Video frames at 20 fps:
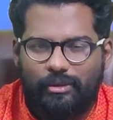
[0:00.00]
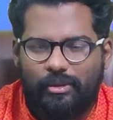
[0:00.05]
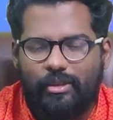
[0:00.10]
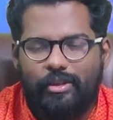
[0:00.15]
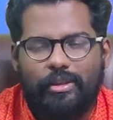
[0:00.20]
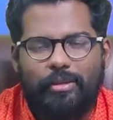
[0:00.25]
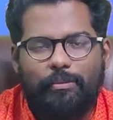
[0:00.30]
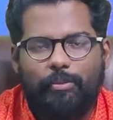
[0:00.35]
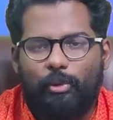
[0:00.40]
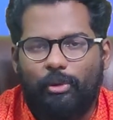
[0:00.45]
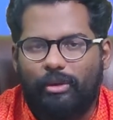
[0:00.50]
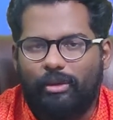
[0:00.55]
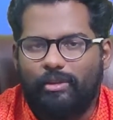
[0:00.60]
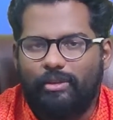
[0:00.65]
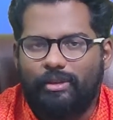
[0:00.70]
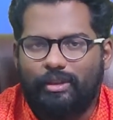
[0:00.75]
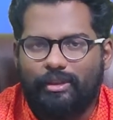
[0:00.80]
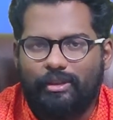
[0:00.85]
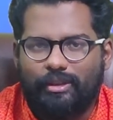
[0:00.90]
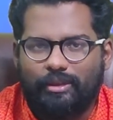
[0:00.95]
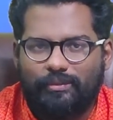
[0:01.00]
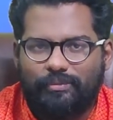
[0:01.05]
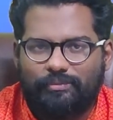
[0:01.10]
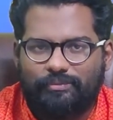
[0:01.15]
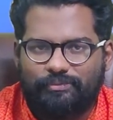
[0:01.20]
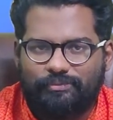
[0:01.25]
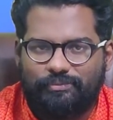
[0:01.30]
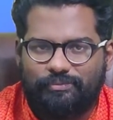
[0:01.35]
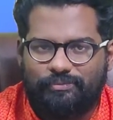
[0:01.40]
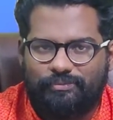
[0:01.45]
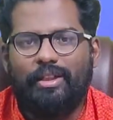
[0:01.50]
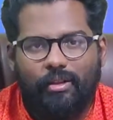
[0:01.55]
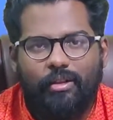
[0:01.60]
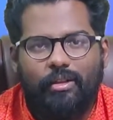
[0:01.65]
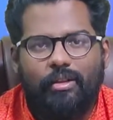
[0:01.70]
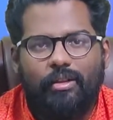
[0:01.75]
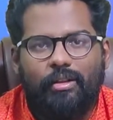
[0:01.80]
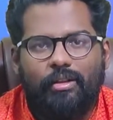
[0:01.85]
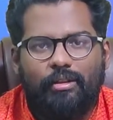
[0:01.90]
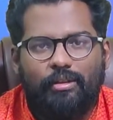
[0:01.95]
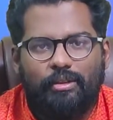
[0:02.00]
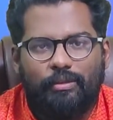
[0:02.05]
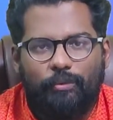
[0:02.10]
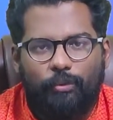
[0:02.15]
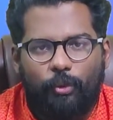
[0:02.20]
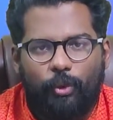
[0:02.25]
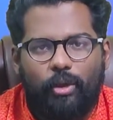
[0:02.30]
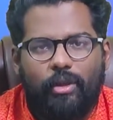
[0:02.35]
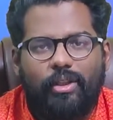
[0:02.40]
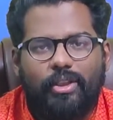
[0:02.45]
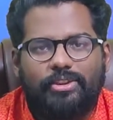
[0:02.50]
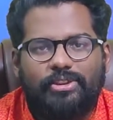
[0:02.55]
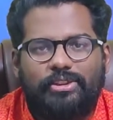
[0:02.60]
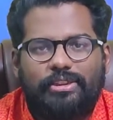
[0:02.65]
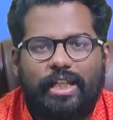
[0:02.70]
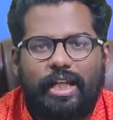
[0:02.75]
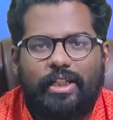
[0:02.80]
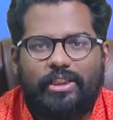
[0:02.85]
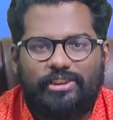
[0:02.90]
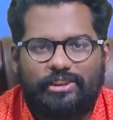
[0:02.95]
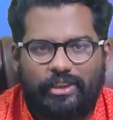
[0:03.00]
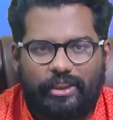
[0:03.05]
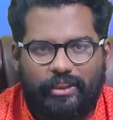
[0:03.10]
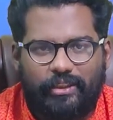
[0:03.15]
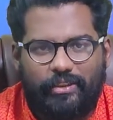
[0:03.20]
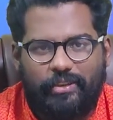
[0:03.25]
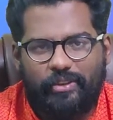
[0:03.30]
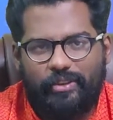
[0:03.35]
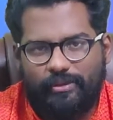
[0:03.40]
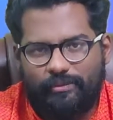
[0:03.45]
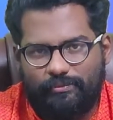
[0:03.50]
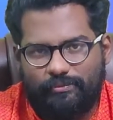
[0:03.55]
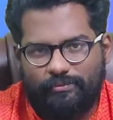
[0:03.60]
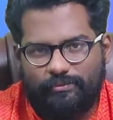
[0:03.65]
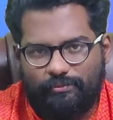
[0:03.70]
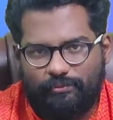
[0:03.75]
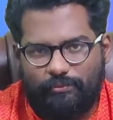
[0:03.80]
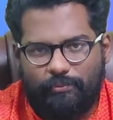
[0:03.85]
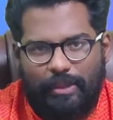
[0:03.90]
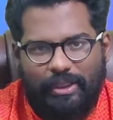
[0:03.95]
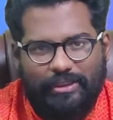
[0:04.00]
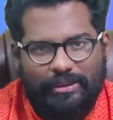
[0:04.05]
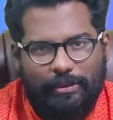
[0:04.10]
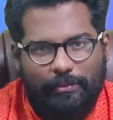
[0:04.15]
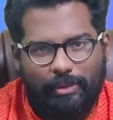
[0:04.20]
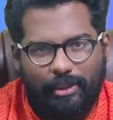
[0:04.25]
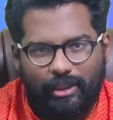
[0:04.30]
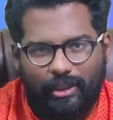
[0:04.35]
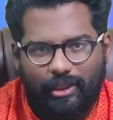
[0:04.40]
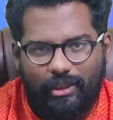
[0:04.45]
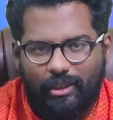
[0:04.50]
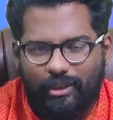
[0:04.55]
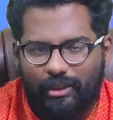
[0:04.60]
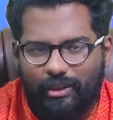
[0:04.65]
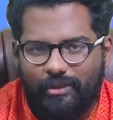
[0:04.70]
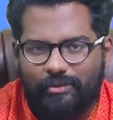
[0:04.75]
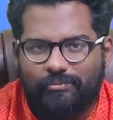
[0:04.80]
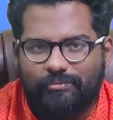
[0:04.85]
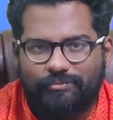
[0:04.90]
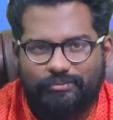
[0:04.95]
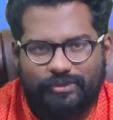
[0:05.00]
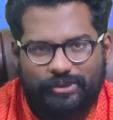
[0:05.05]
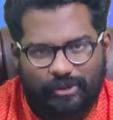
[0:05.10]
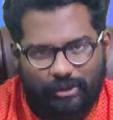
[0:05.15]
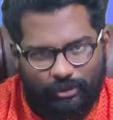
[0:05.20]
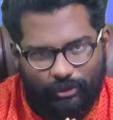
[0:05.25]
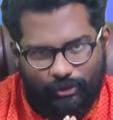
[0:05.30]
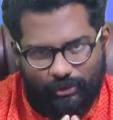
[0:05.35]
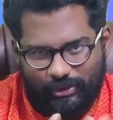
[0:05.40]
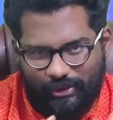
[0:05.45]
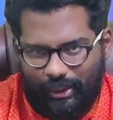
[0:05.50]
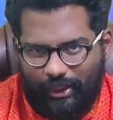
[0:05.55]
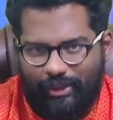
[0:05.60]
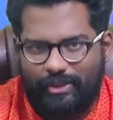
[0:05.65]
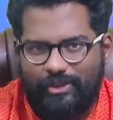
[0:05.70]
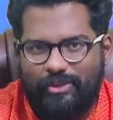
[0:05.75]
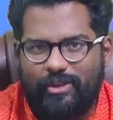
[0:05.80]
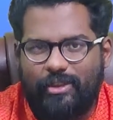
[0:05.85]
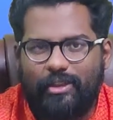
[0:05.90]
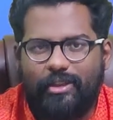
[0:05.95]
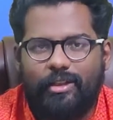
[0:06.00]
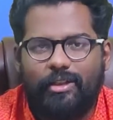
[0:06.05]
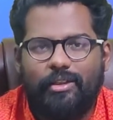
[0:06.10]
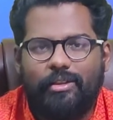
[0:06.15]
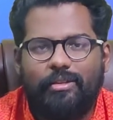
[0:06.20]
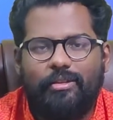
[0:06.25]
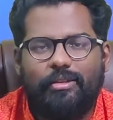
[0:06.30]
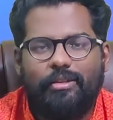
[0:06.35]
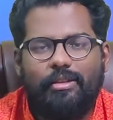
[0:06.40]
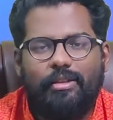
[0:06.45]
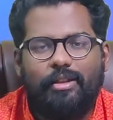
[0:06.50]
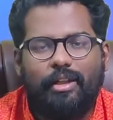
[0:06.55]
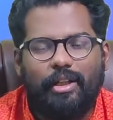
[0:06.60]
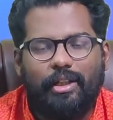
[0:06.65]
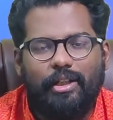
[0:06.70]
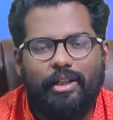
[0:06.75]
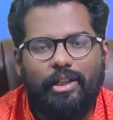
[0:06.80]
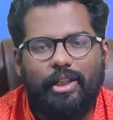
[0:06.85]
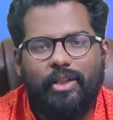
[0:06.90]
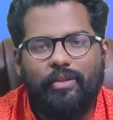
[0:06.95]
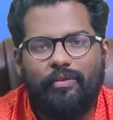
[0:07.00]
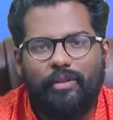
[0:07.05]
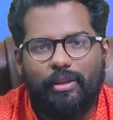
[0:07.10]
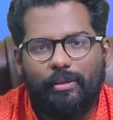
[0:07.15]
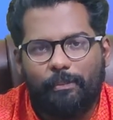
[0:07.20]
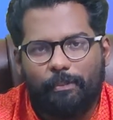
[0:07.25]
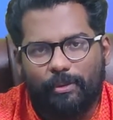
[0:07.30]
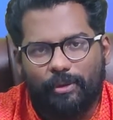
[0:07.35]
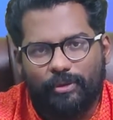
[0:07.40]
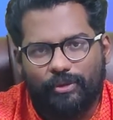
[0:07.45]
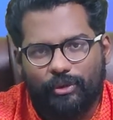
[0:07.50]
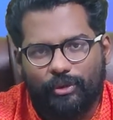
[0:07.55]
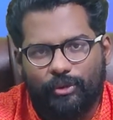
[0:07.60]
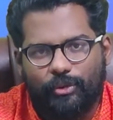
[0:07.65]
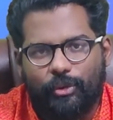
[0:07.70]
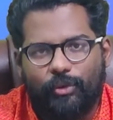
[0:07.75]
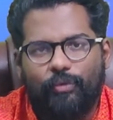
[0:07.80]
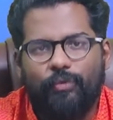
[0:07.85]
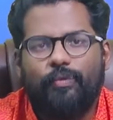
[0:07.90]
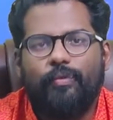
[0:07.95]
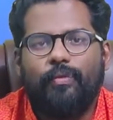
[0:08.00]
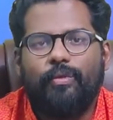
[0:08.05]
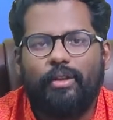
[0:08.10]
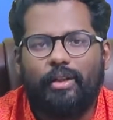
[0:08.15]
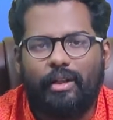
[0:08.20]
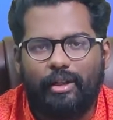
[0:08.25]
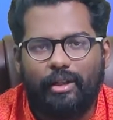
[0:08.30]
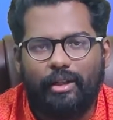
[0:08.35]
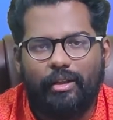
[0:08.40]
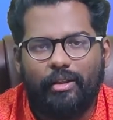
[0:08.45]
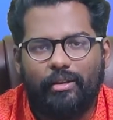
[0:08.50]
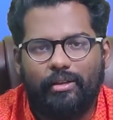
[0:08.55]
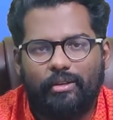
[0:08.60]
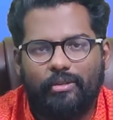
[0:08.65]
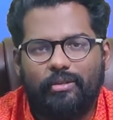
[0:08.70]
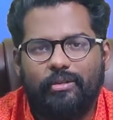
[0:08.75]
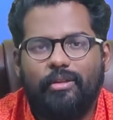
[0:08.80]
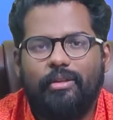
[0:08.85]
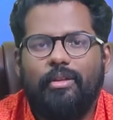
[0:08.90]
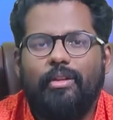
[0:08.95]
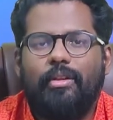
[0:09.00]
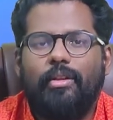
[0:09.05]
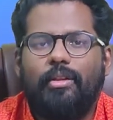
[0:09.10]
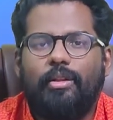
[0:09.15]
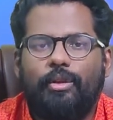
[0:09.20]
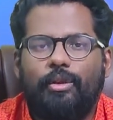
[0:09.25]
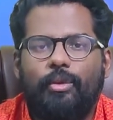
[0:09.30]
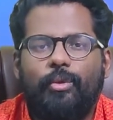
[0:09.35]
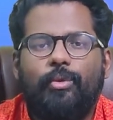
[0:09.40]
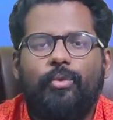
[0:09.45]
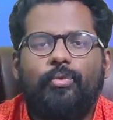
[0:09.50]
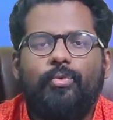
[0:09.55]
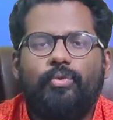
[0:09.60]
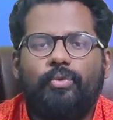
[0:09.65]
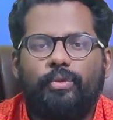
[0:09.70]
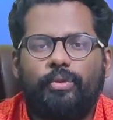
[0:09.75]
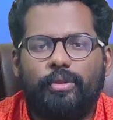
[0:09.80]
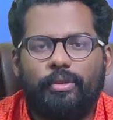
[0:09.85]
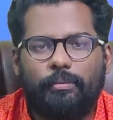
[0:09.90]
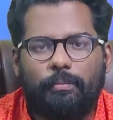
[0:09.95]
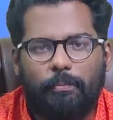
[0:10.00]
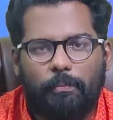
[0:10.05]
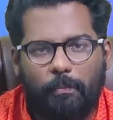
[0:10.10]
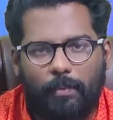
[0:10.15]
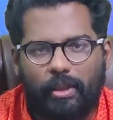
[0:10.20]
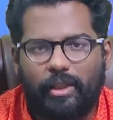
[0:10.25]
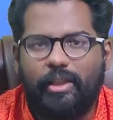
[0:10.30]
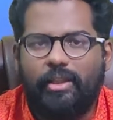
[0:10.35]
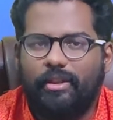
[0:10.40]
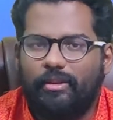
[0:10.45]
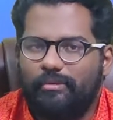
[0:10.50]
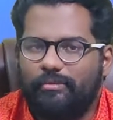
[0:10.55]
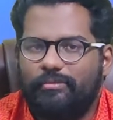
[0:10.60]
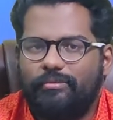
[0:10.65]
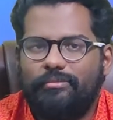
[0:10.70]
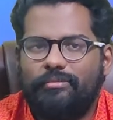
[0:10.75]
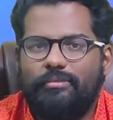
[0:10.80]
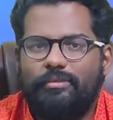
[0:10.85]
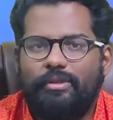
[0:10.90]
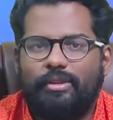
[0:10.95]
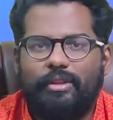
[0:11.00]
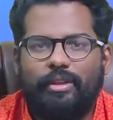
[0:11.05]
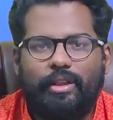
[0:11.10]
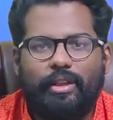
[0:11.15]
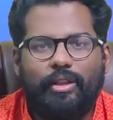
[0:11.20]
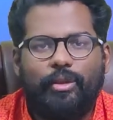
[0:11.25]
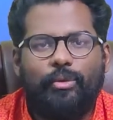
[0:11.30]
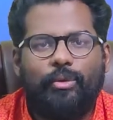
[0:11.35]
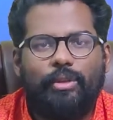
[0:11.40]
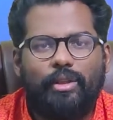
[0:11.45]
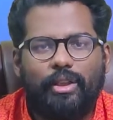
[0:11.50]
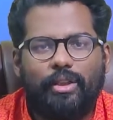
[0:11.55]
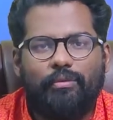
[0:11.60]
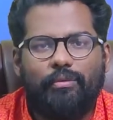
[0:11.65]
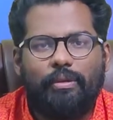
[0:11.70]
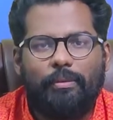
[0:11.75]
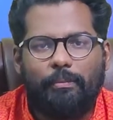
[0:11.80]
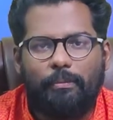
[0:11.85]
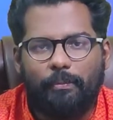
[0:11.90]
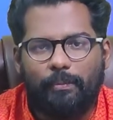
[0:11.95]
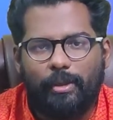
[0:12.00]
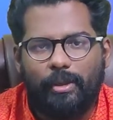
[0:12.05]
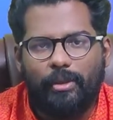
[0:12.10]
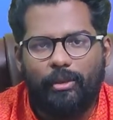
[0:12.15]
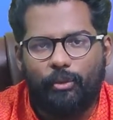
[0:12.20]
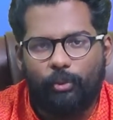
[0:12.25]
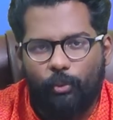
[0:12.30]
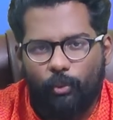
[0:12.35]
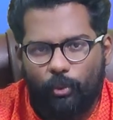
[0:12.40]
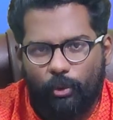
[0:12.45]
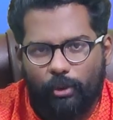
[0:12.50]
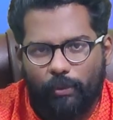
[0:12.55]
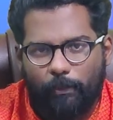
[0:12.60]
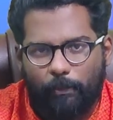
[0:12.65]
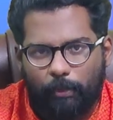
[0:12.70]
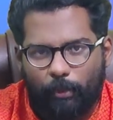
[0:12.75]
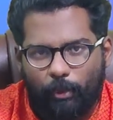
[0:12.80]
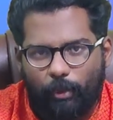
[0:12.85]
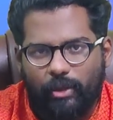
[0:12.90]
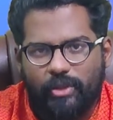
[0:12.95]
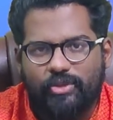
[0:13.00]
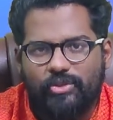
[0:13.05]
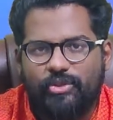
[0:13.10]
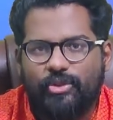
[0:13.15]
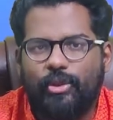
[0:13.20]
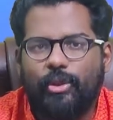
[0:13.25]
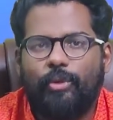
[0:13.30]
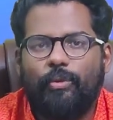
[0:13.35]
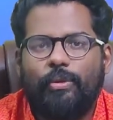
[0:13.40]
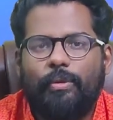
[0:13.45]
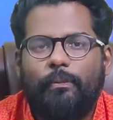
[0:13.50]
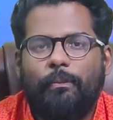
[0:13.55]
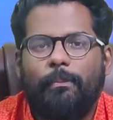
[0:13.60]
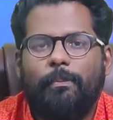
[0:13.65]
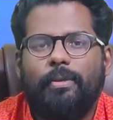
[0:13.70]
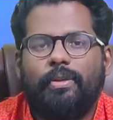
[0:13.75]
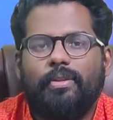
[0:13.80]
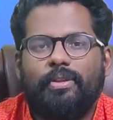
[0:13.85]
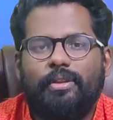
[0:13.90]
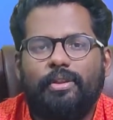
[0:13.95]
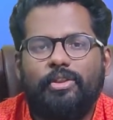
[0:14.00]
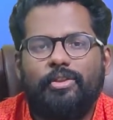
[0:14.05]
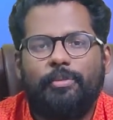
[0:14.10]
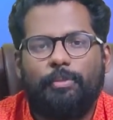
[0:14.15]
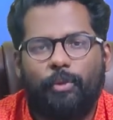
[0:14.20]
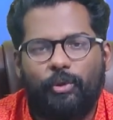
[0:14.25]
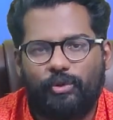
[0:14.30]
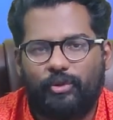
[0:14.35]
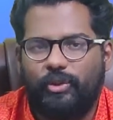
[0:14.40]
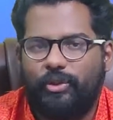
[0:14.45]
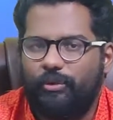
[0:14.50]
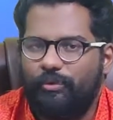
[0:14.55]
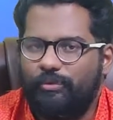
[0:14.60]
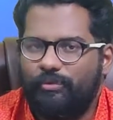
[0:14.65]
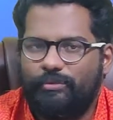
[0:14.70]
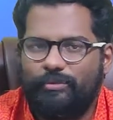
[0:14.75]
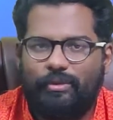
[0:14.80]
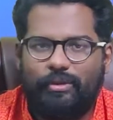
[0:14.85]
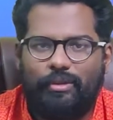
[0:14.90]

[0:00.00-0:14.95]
Third important cent, what does stat says? Mathematically or statistically, 95% of traders lose money. They don't even make 0.01% positive.